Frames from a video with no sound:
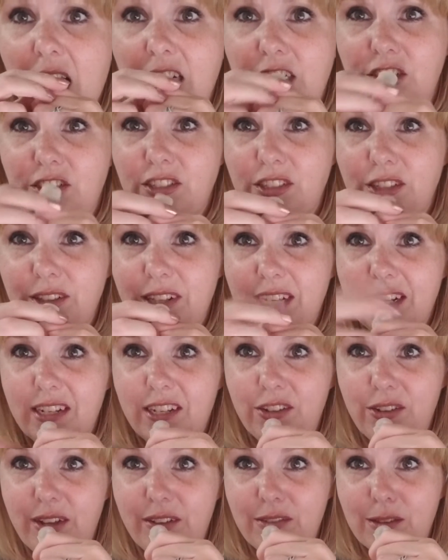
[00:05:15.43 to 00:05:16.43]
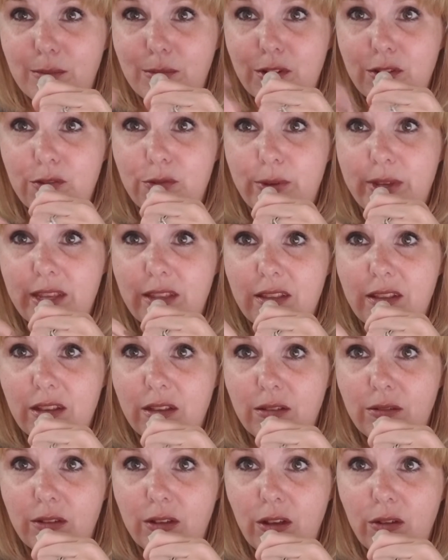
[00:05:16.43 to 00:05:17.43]
just so that you have something to squeeze,
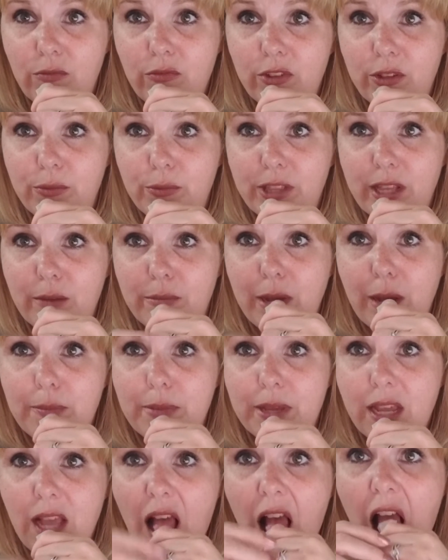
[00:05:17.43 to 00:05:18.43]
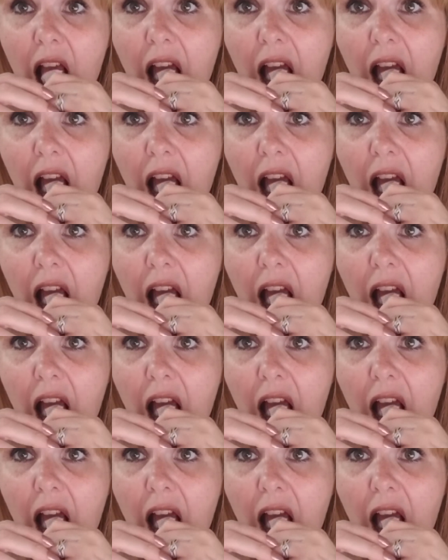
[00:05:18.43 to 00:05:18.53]
hopefully without popping.